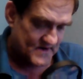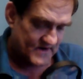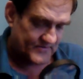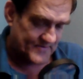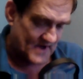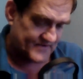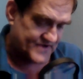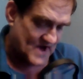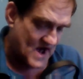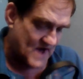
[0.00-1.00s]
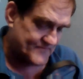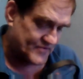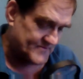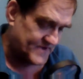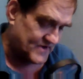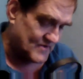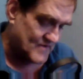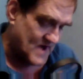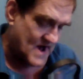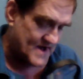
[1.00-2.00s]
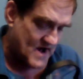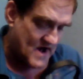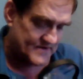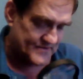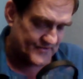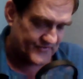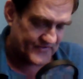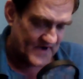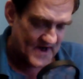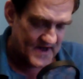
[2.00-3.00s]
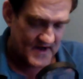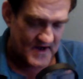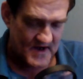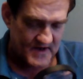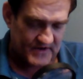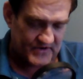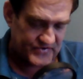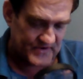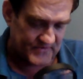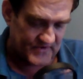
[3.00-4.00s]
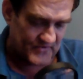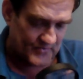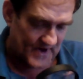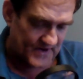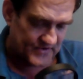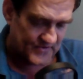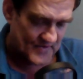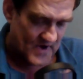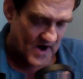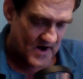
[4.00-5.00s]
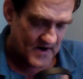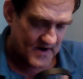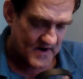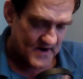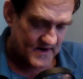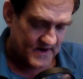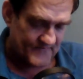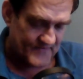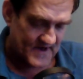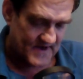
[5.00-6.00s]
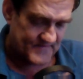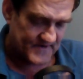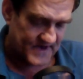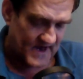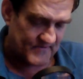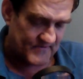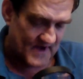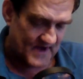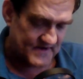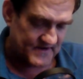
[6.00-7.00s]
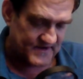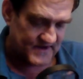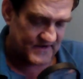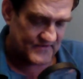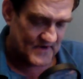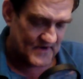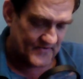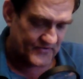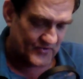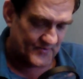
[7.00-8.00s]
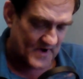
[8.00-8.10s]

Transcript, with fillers: It's about time for me to ride on, Luke said. He shifted his weight to draw, if that if it came to that. Neither of the two